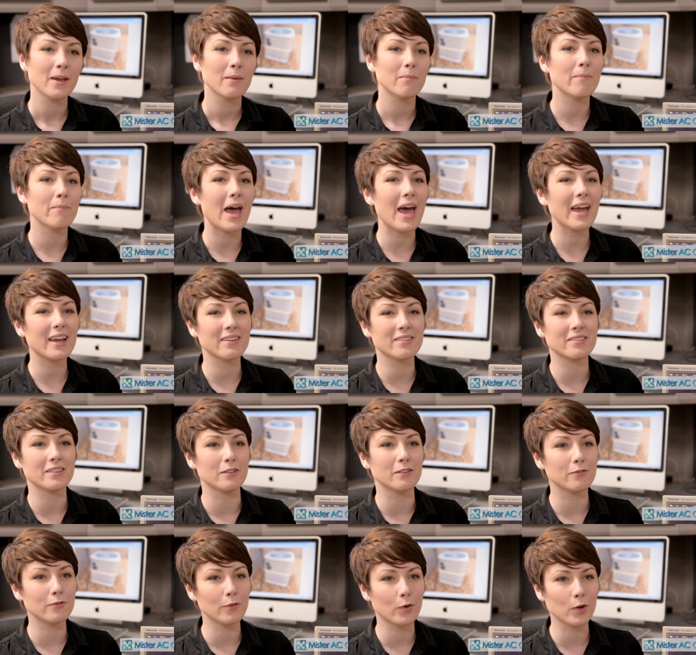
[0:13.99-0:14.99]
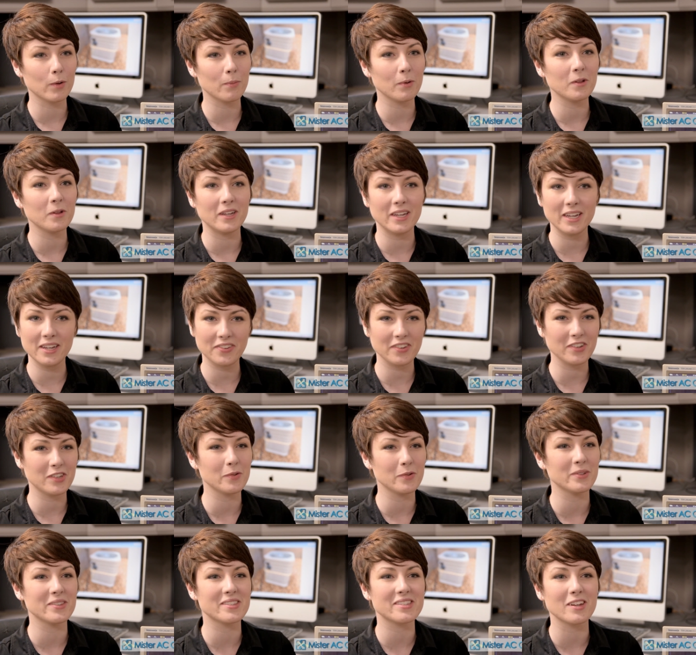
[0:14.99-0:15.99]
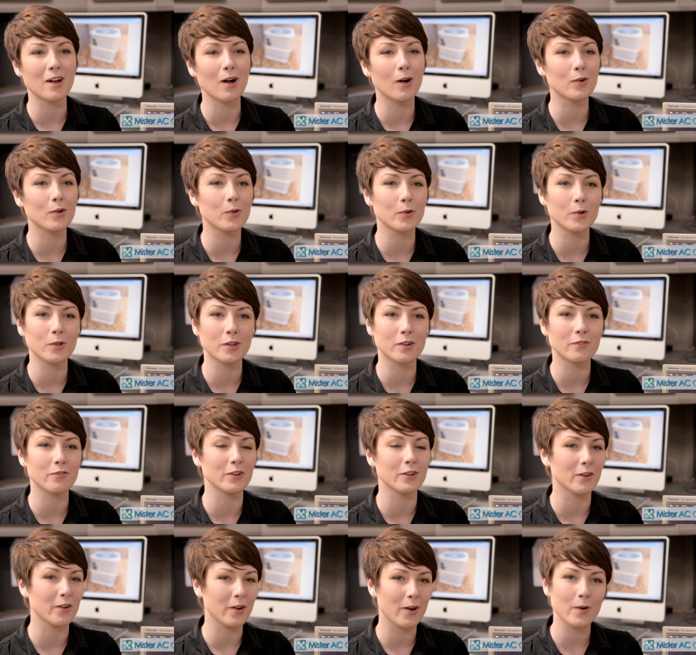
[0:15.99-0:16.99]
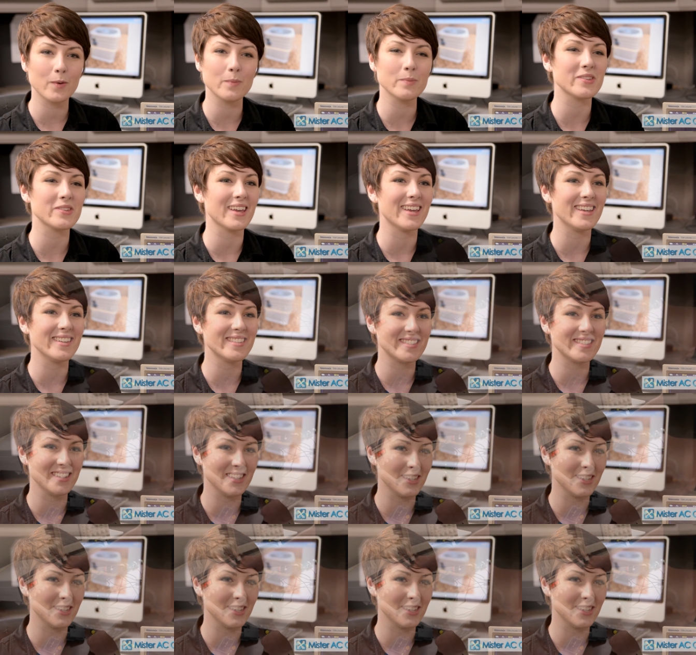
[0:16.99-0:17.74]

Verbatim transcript: Mac is an affordable, easy to install cooler for your home's AC